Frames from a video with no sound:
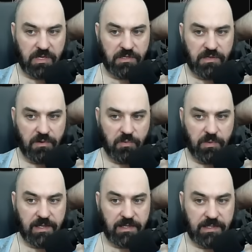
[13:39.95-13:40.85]
a yoke
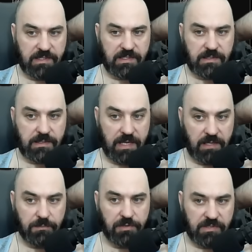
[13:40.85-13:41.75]
with at least
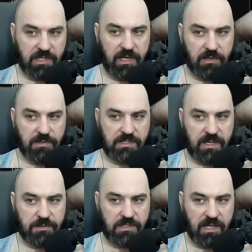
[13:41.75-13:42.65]
10% increased
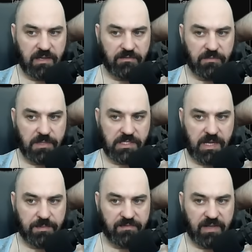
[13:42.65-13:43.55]
damage taken from each
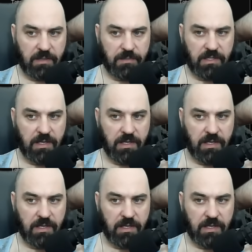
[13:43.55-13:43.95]
type of element,